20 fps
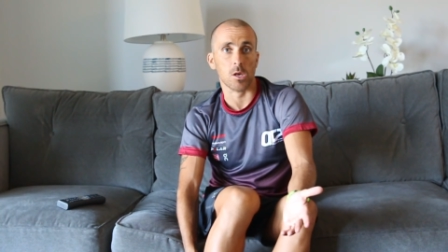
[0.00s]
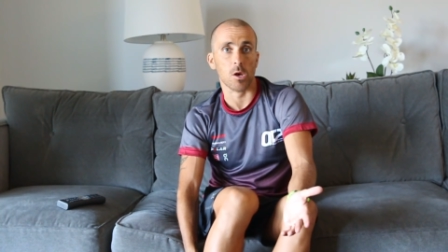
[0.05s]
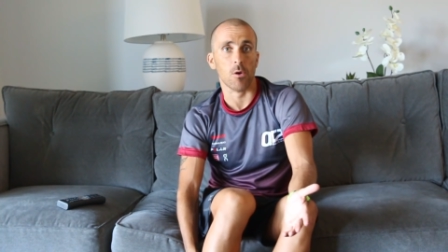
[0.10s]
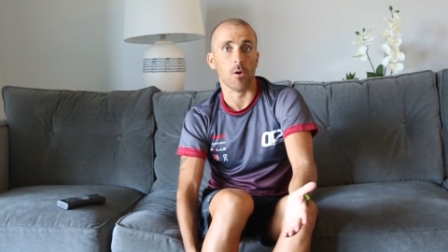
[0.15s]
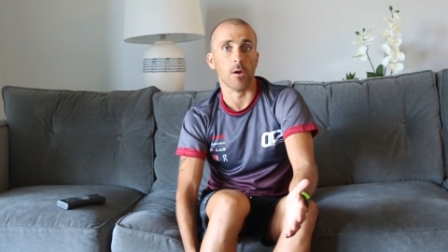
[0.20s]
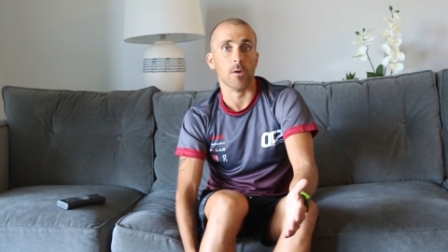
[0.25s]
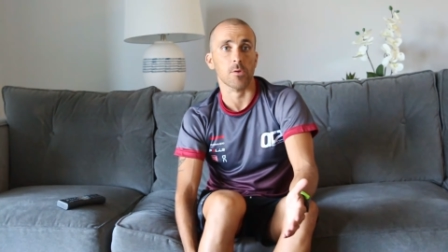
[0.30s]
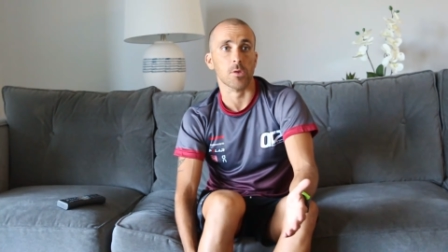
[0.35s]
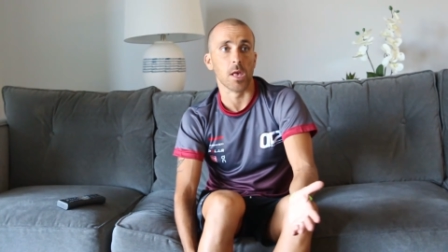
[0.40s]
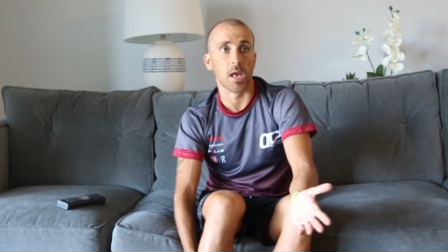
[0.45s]

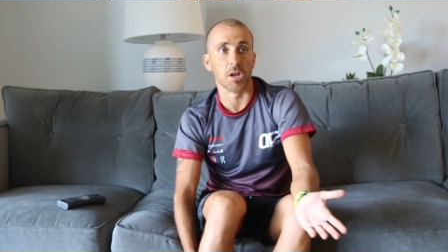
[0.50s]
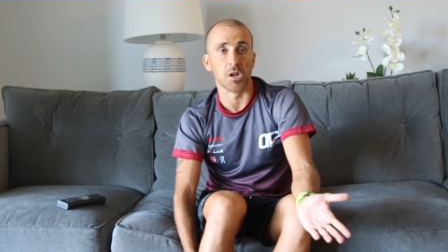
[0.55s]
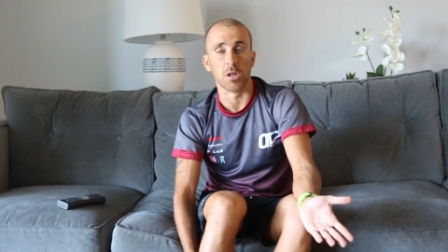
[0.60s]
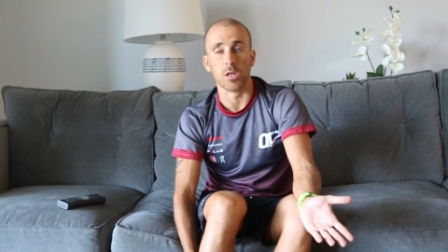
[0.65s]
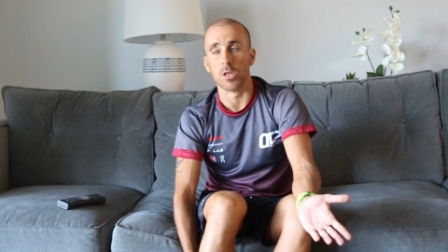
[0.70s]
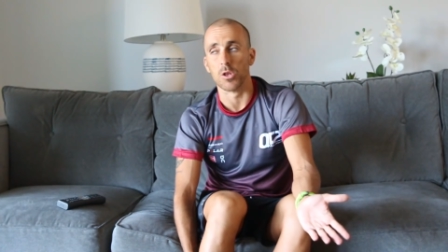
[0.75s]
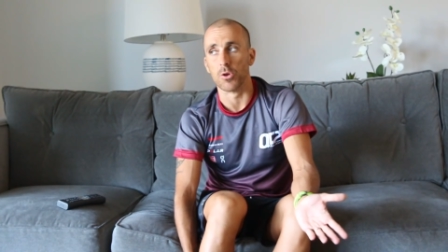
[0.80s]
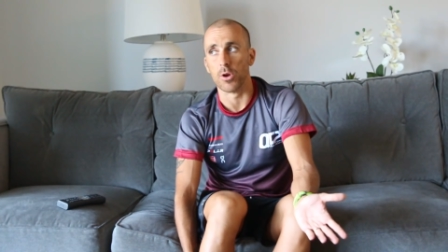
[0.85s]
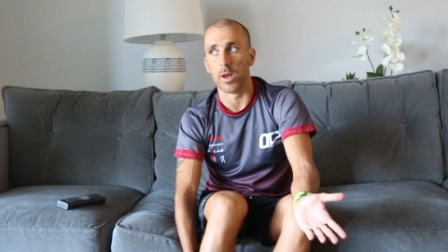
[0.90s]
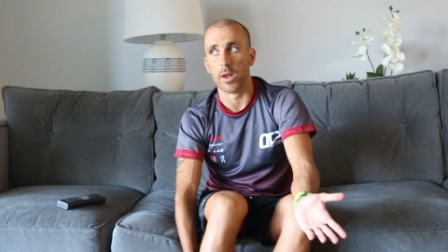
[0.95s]
so I was
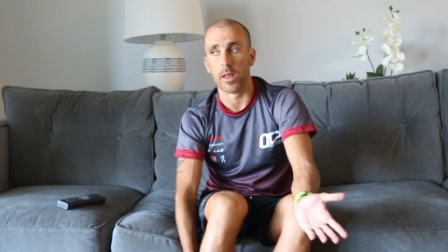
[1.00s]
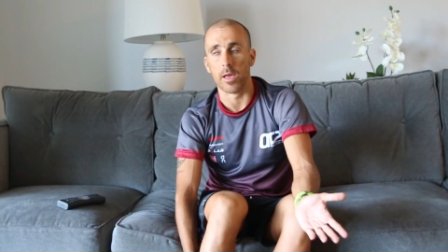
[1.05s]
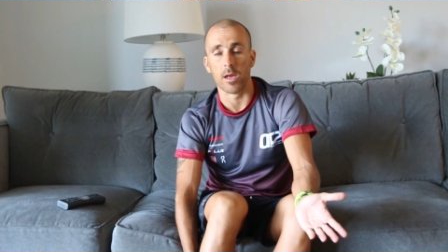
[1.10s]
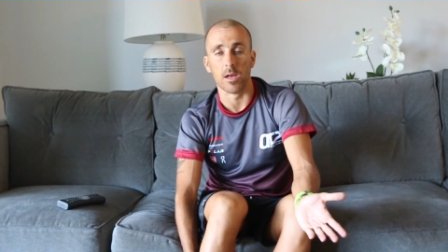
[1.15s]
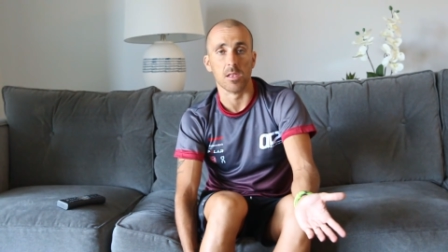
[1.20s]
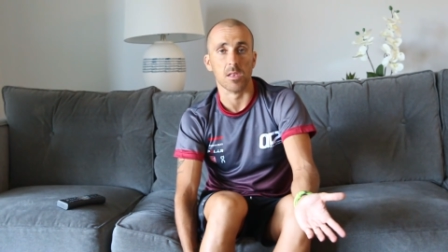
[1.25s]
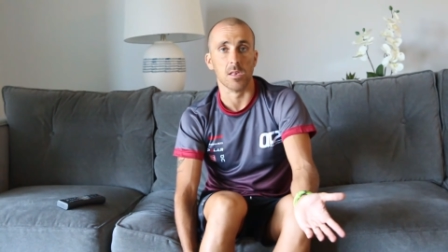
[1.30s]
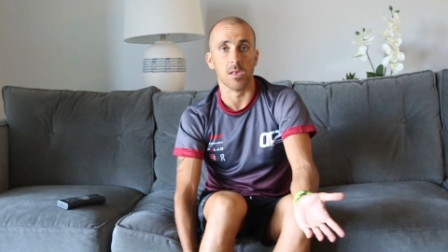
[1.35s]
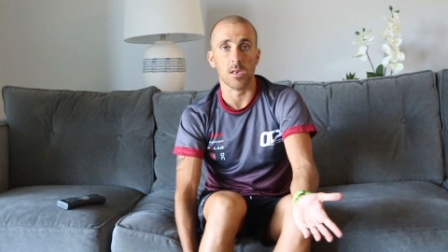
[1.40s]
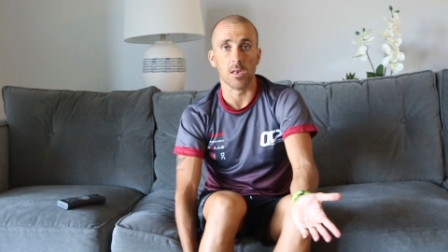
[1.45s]
actually
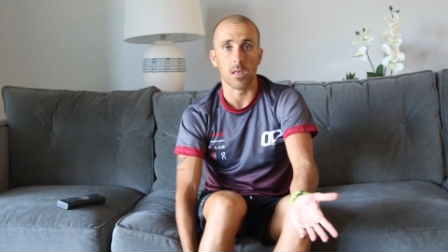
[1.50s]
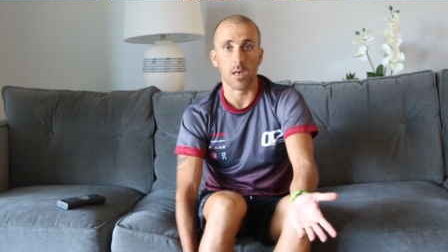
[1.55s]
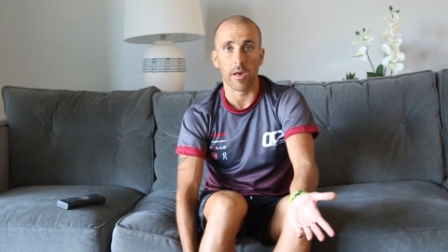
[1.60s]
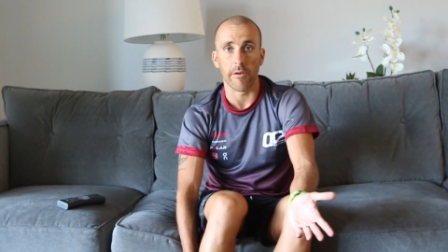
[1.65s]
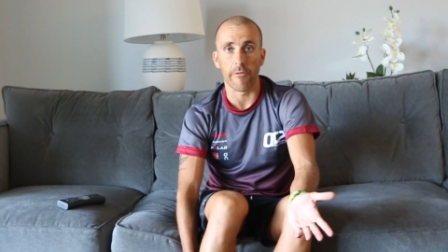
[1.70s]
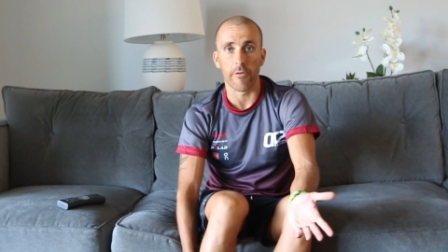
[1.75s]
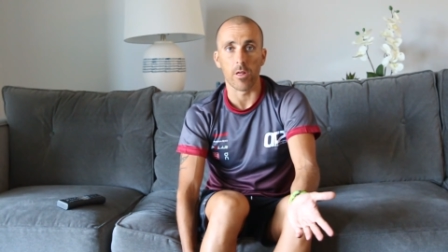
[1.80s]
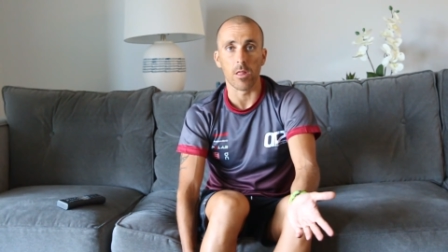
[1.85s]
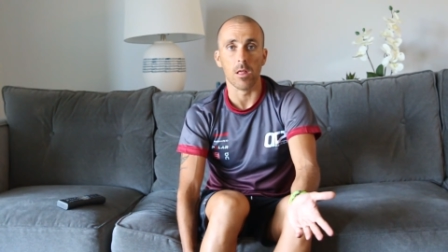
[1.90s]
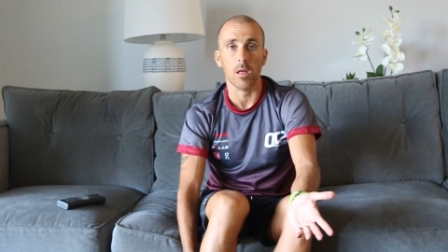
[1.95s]
training at sea
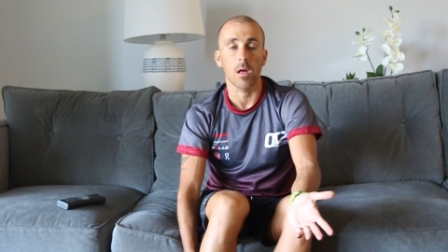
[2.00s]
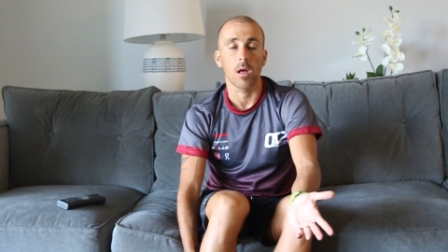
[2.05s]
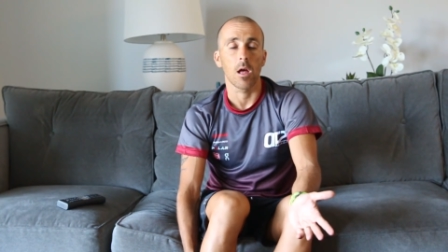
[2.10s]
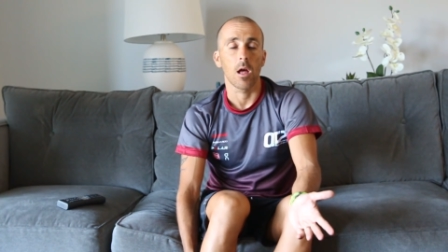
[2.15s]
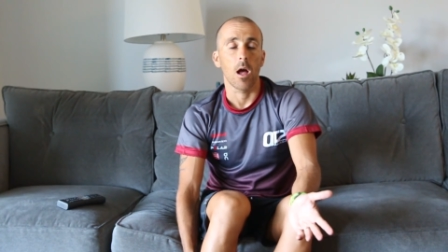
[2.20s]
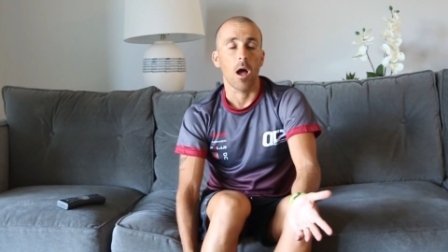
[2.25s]
level.